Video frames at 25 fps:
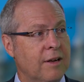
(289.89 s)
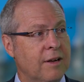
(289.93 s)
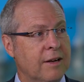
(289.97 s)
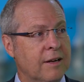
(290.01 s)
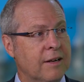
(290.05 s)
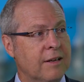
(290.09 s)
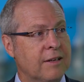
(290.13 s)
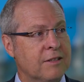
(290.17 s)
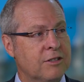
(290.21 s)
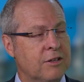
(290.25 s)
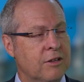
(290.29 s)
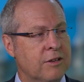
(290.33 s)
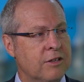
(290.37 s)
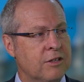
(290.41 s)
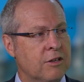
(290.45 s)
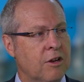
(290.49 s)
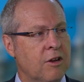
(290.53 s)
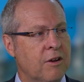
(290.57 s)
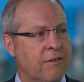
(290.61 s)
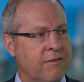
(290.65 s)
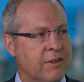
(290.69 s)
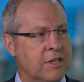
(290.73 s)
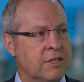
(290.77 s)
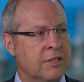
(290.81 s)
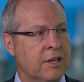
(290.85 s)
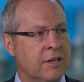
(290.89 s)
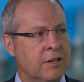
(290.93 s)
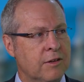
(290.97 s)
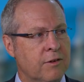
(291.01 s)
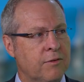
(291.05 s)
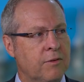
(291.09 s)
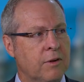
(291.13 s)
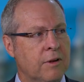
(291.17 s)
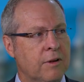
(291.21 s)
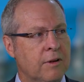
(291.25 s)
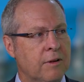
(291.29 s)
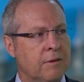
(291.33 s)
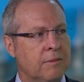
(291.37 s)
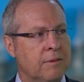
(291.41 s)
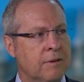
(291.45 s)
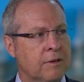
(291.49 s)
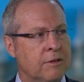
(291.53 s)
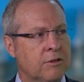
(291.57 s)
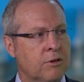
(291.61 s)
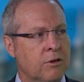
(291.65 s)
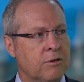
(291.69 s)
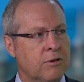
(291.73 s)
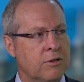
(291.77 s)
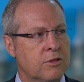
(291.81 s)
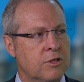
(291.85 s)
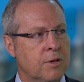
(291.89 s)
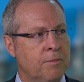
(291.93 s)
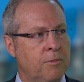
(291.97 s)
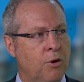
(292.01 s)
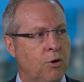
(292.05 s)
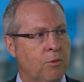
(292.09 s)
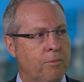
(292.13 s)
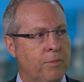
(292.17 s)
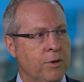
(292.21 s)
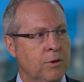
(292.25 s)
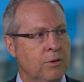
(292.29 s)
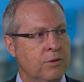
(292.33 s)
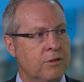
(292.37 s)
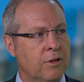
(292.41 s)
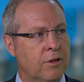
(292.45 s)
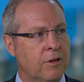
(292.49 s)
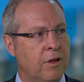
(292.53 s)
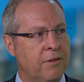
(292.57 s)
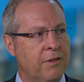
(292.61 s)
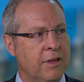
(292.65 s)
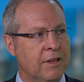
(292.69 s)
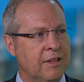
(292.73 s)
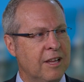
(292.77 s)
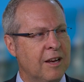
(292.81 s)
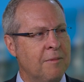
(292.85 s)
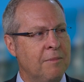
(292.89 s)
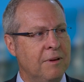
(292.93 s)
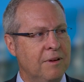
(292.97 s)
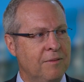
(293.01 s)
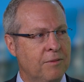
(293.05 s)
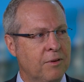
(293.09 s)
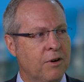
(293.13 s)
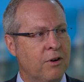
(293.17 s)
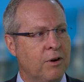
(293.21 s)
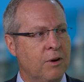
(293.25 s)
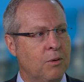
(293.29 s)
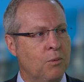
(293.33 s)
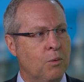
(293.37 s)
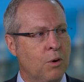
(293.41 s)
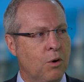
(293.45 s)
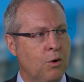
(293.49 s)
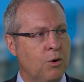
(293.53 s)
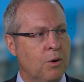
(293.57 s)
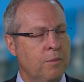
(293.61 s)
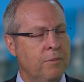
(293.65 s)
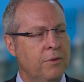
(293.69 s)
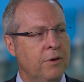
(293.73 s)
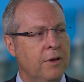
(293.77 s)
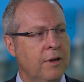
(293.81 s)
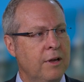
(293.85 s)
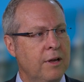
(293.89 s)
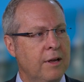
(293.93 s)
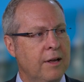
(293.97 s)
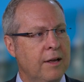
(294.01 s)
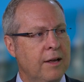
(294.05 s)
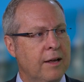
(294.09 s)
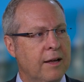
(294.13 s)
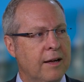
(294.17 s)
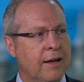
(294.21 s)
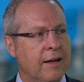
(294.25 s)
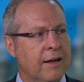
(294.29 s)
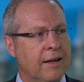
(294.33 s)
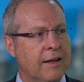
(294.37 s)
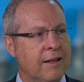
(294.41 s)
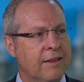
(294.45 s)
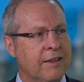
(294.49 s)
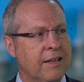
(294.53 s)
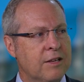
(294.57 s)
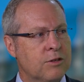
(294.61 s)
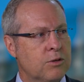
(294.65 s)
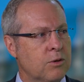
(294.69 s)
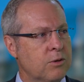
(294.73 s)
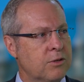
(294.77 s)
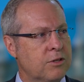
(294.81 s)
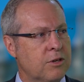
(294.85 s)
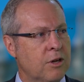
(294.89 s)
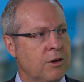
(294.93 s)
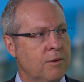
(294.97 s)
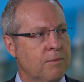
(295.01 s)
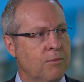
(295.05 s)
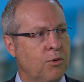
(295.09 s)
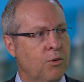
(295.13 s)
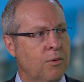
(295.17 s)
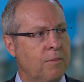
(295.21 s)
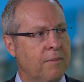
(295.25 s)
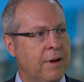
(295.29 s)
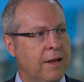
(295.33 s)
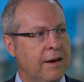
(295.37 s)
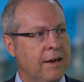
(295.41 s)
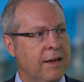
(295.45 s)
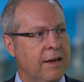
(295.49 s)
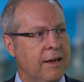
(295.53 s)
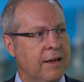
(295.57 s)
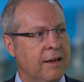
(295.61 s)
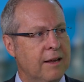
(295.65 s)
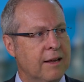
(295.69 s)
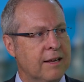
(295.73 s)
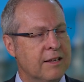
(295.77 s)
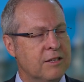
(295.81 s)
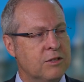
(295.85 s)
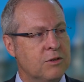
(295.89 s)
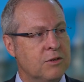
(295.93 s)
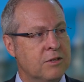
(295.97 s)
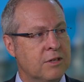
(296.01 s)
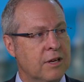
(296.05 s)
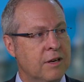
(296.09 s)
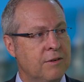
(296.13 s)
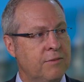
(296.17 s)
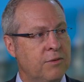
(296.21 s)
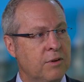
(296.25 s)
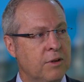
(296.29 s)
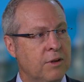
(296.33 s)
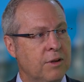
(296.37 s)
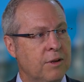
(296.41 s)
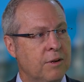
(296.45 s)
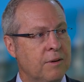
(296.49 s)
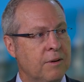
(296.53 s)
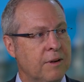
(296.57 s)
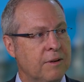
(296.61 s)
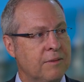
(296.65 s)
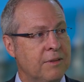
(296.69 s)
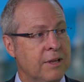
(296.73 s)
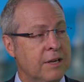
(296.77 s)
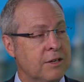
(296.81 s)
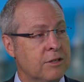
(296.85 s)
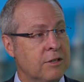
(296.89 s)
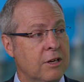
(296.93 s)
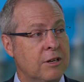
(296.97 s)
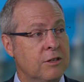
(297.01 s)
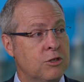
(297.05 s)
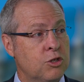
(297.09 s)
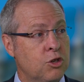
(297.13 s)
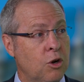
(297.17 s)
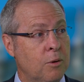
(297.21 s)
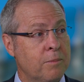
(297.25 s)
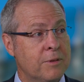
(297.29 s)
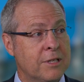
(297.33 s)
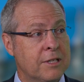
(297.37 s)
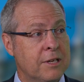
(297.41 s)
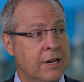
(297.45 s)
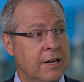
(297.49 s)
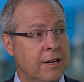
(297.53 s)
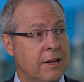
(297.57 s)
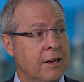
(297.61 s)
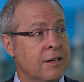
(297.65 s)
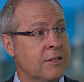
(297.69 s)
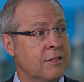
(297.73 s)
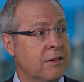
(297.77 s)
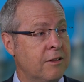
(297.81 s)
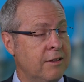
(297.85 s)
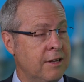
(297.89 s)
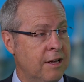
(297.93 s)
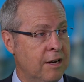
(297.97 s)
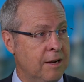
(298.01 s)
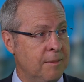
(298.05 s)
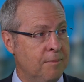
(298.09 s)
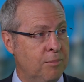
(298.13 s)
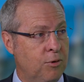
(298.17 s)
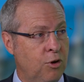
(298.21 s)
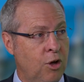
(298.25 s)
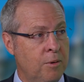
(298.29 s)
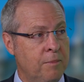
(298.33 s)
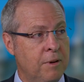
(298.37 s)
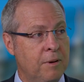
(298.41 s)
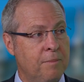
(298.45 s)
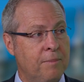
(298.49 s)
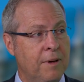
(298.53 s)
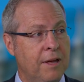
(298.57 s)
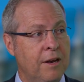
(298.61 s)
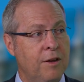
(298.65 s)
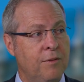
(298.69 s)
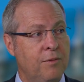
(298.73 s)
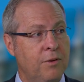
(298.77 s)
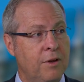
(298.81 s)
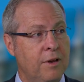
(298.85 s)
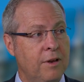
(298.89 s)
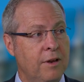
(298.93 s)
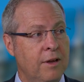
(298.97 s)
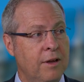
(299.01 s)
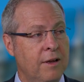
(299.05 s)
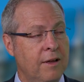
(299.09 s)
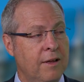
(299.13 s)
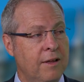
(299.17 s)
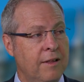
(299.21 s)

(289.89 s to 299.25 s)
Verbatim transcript: Uh, so there's a lot of incentive for doctors to bulk bill. So I think that'll be very welcomed. Uh, there's also more money, as you said, for things like job seeker, so the unemployment benefit.